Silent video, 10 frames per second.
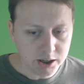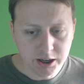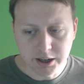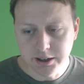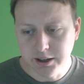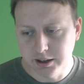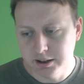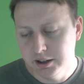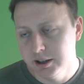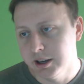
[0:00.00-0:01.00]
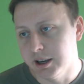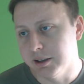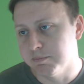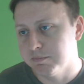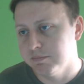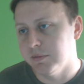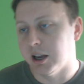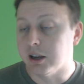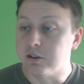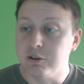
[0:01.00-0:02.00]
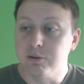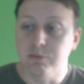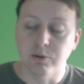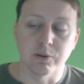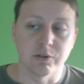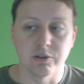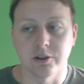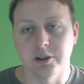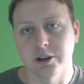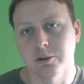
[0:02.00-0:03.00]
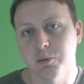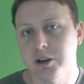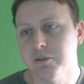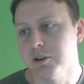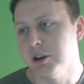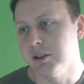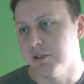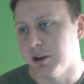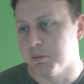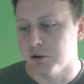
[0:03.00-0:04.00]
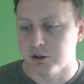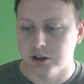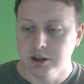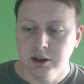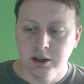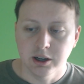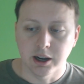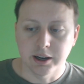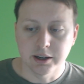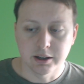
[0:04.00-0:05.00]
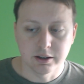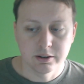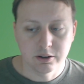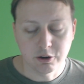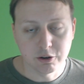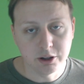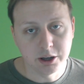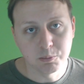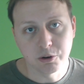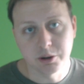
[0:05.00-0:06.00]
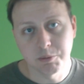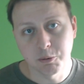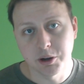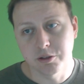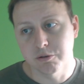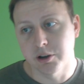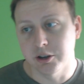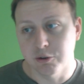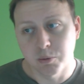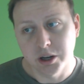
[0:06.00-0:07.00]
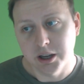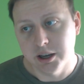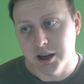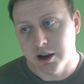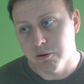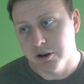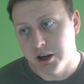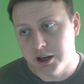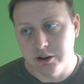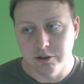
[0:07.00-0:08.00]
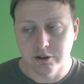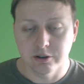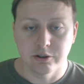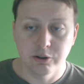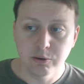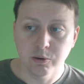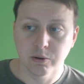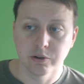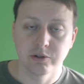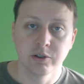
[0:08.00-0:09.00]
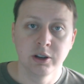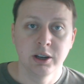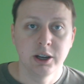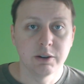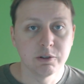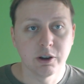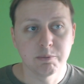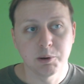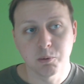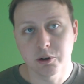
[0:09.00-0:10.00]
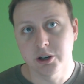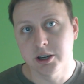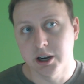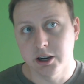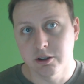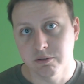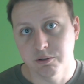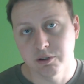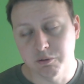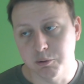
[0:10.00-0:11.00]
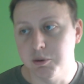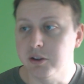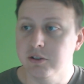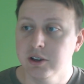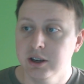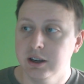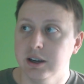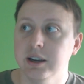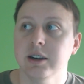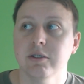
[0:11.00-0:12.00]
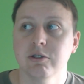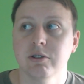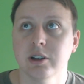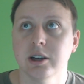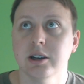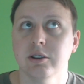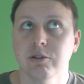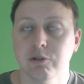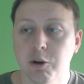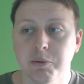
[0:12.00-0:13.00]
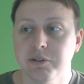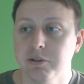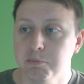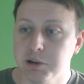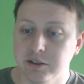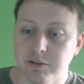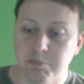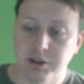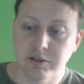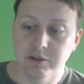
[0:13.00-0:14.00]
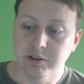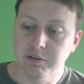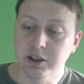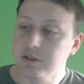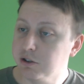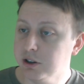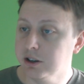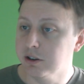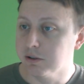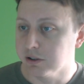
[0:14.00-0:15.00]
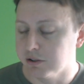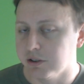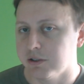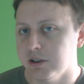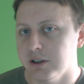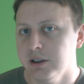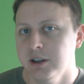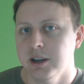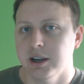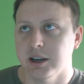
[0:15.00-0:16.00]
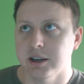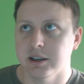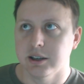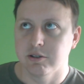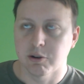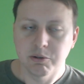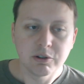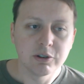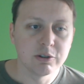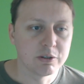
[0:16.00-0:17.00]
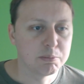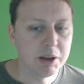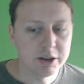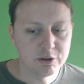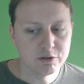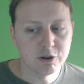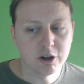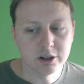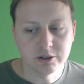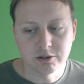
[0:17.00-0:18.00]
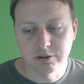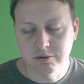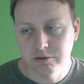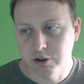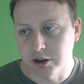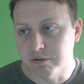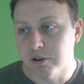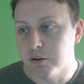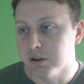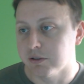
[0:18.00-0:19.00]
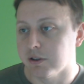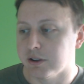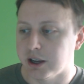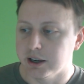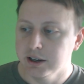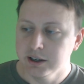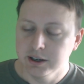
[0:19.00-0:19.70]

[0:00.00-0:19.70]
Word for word: And uh, I uh, do courses on there and whatever it is I'm learning. I uh, currently am working my way through a twenty-eight hour Angular two course. Even though I've been working in Angular for several months, it is uh, there's always bits and pieces of things you didn't know existed, and uh, it's always good to expand your knowledge and try to focus on that.